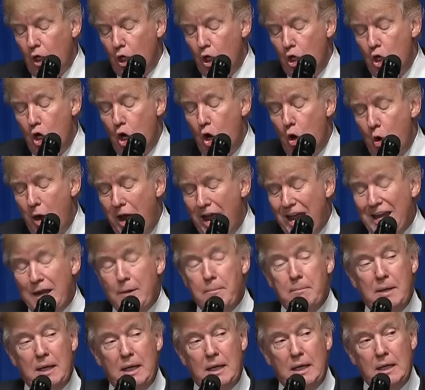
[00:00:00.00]
No
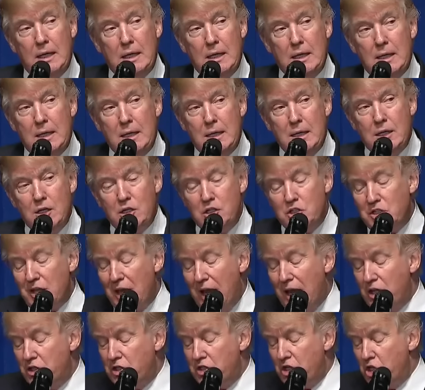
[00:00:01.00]
enemy
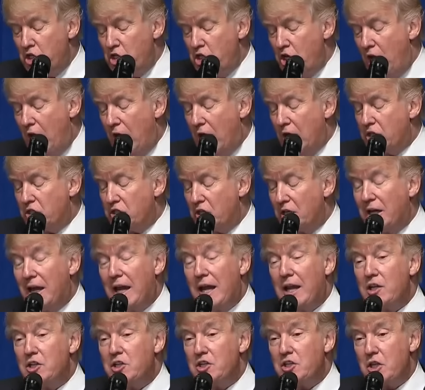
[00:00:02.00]
stands a chance
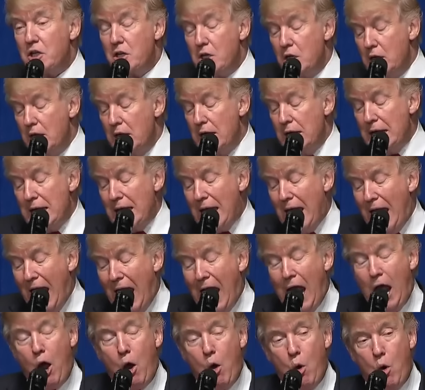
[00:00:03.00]
against
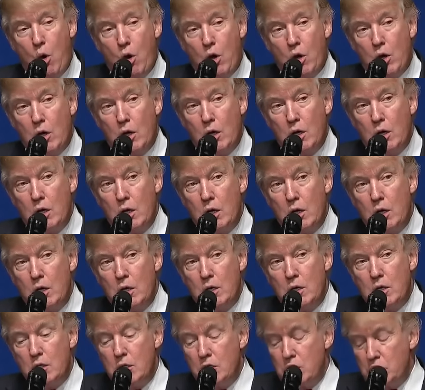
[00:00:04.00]
our
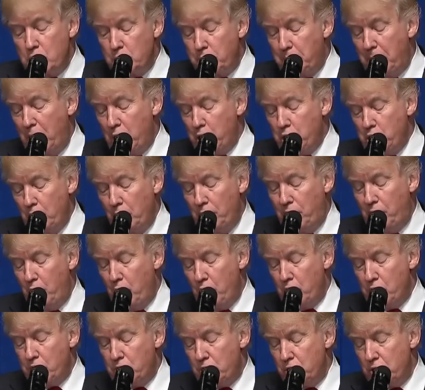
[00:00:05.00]
special
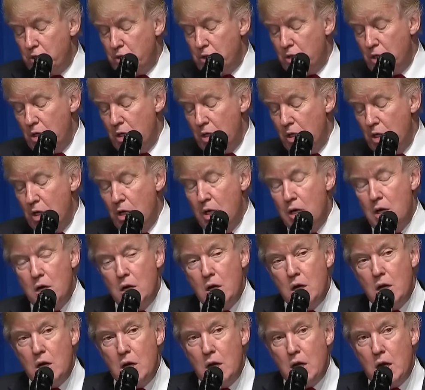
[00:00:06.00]
forces.
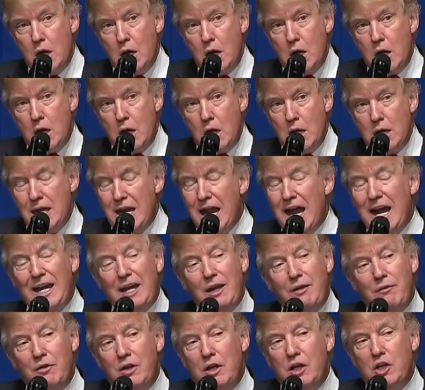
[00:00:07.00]
Not
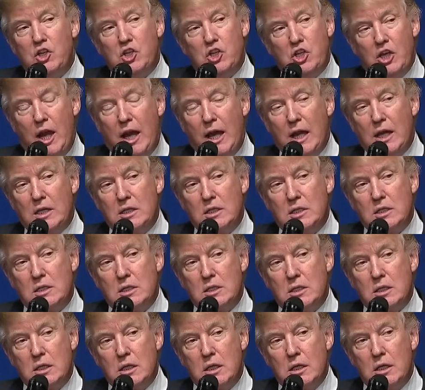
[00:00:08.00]
even a
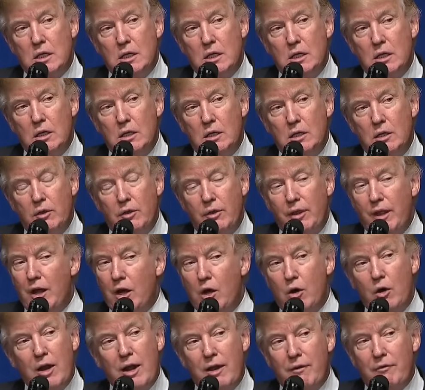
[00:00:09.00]
chance. They
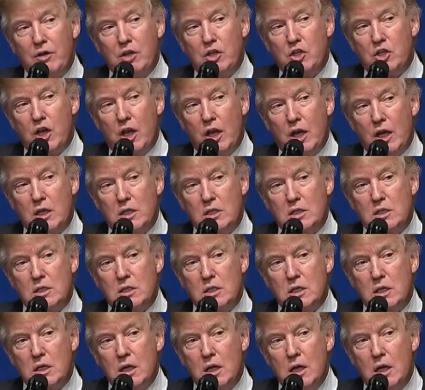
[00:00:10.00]
don't have a
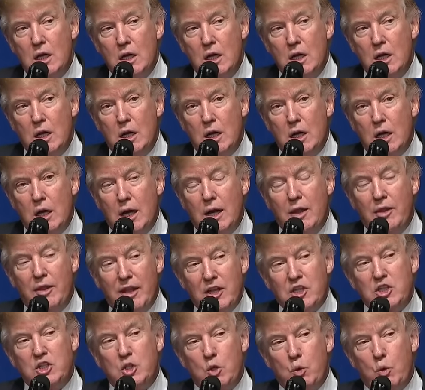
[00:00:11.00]
chance. And
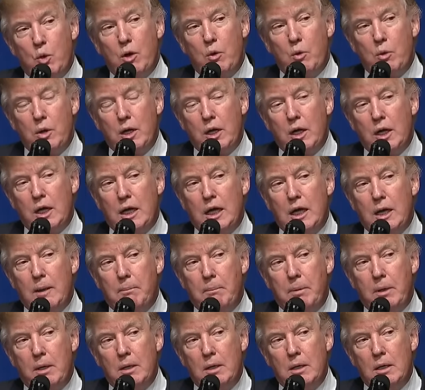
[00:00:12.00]
that's the way we're going to
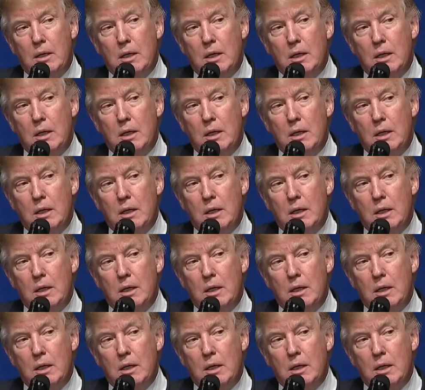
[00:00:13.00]
keep it.